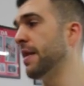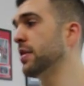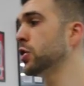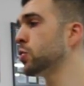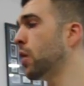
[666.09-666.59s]
And
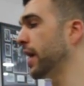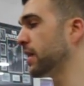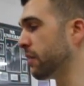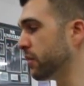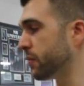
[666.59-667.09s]
this is why I
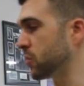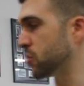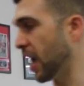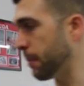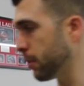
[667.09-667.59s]
love it for
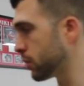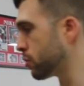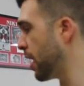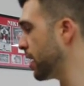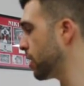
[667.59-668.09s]
scapular
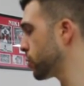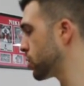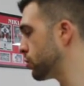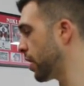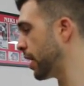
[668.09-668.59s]
training and
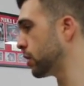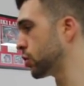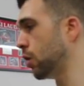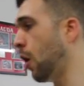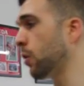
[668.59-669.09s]
also training the
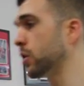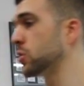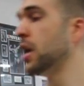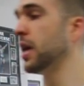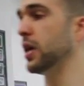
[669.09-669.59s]
shoulders